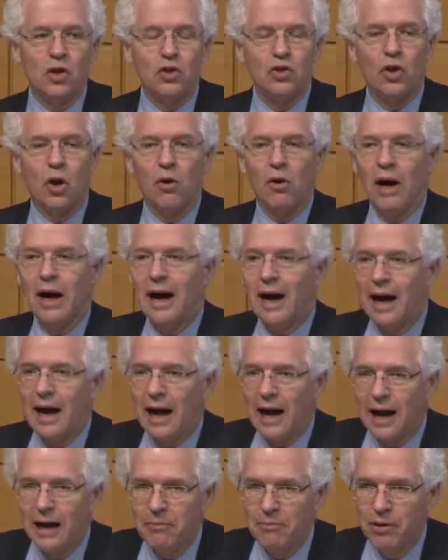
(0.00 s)
So
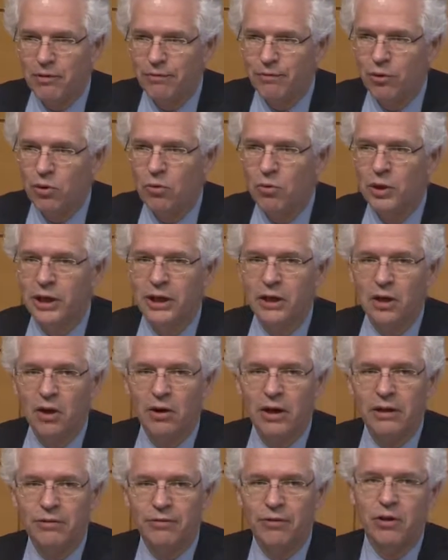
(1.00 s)
before we
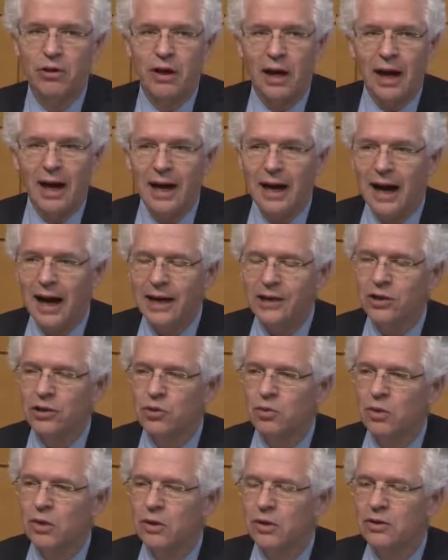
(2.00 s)
go any further, I
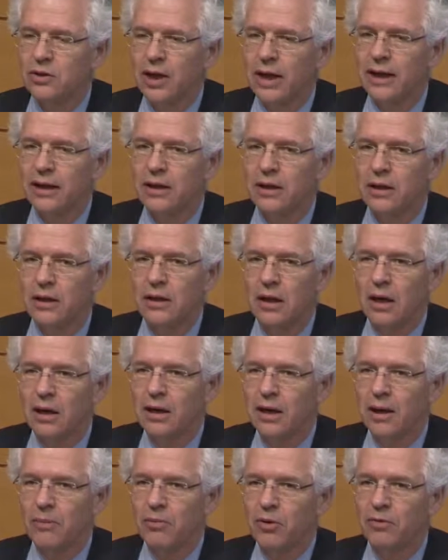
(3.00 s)
just want to take a
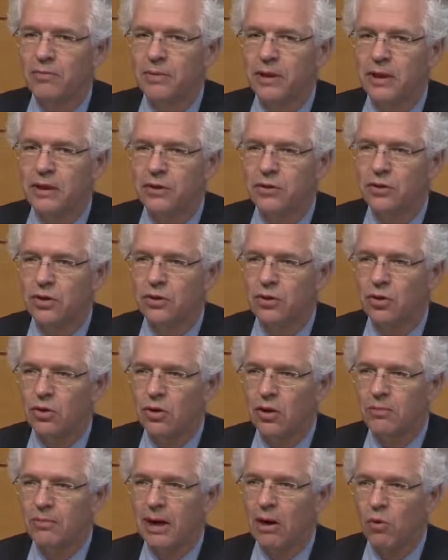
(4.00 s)
couple of minutes to
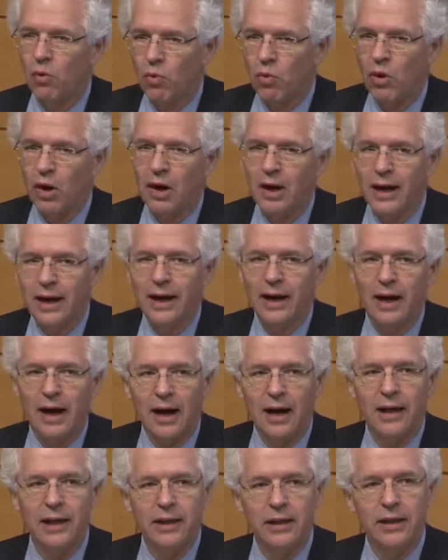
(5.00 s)
talk about why
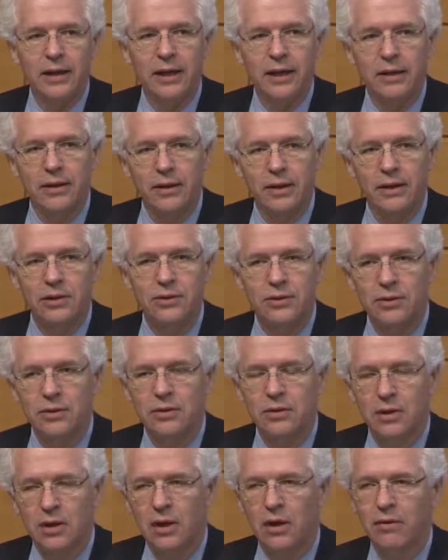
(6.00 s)
I think
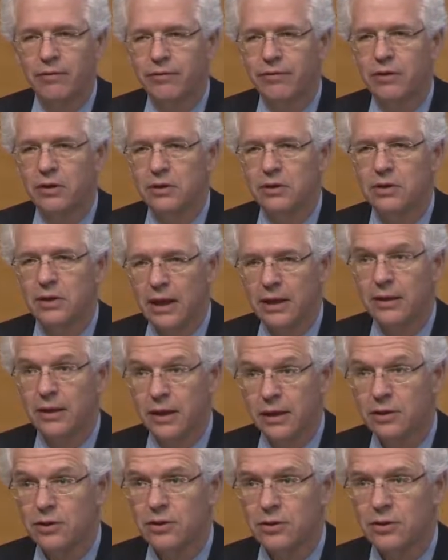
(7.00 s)
this conference and
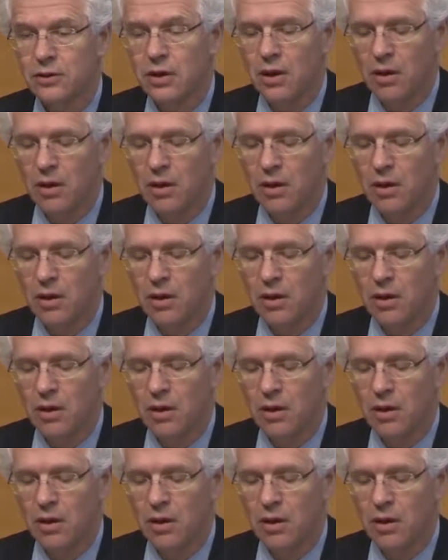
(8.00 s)
this